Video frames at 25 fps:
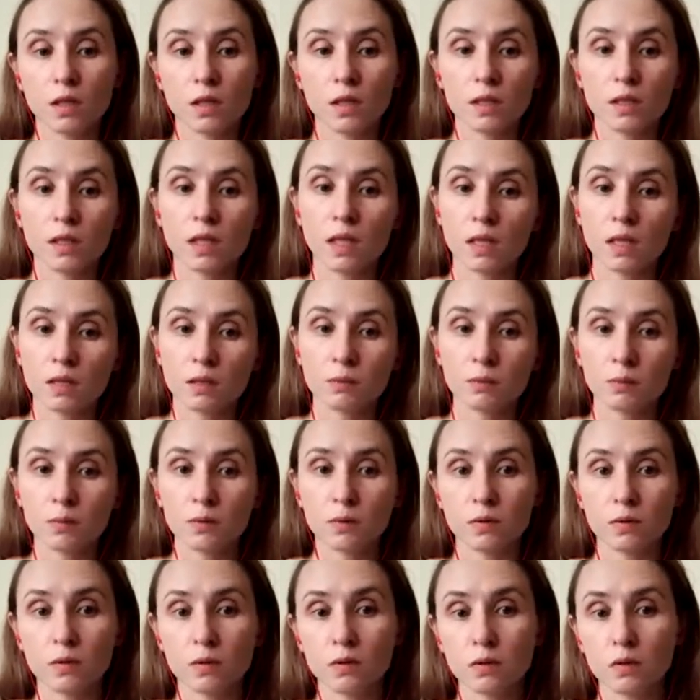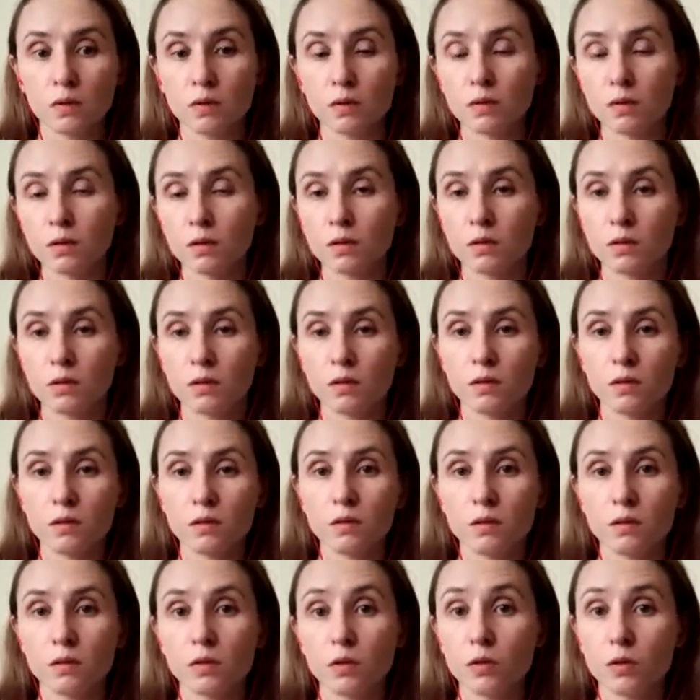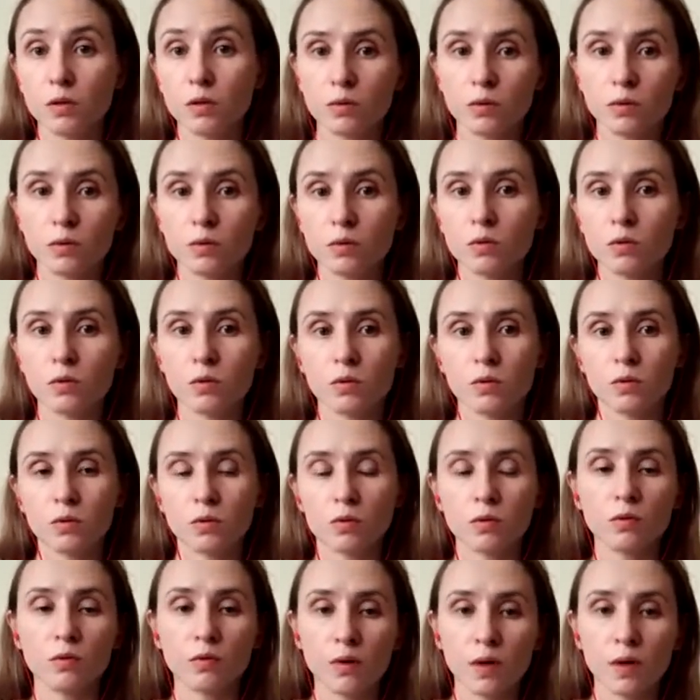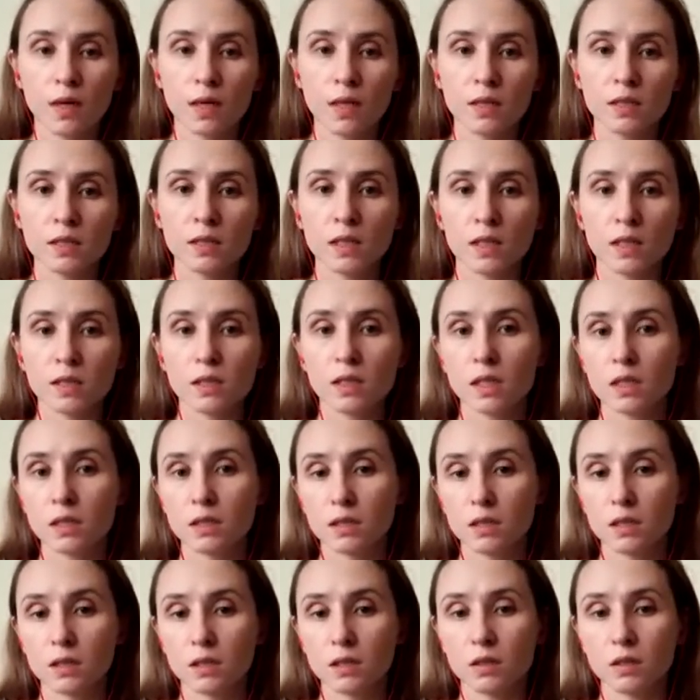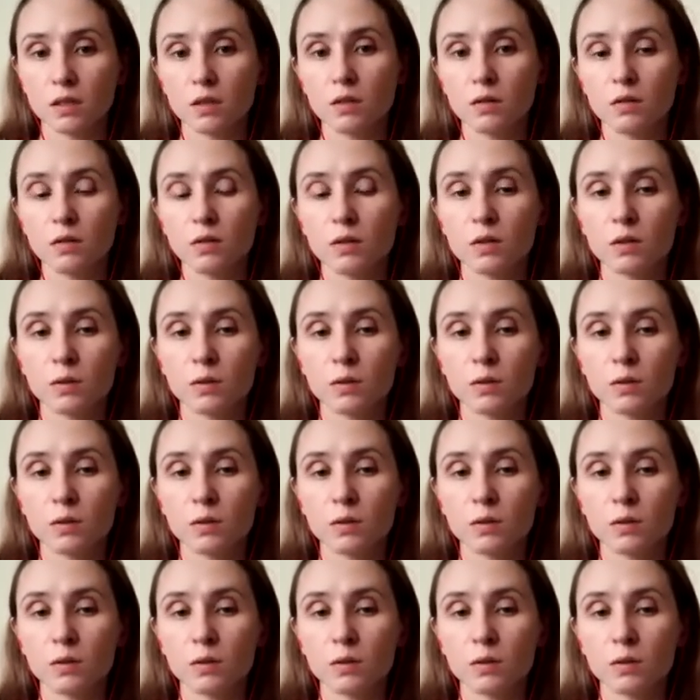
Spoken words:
can help you to do it fast, and your learners